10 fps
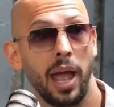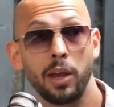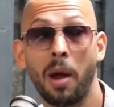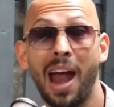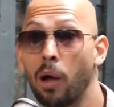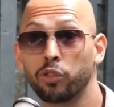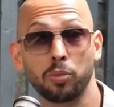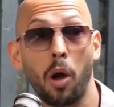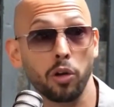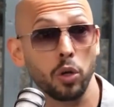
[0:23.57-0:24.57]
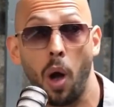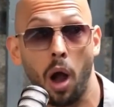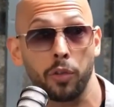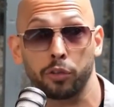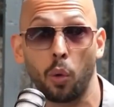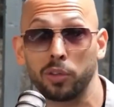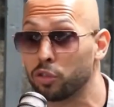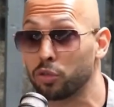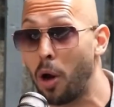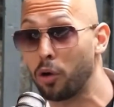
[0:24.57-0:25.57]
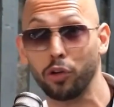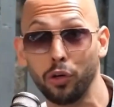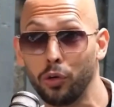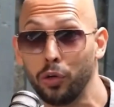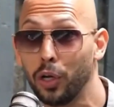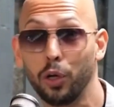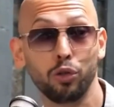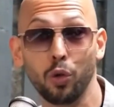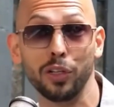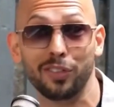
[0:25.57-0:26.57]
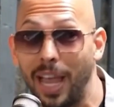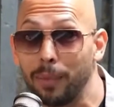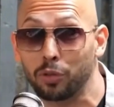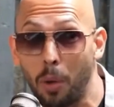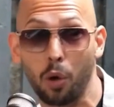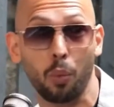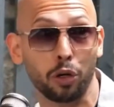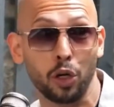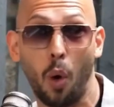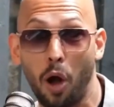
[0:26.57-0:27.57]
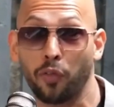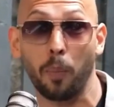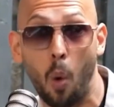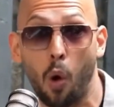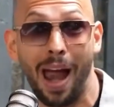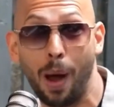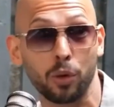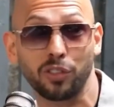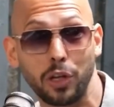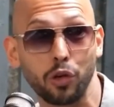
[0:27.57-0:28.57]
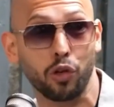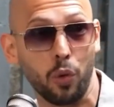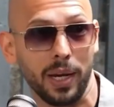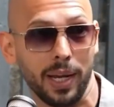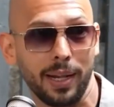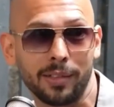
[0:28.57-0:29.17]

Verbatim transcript: And no matter how smart you are, there's always a smart dude who's doing the same smart work you are for more hours than you're doing it.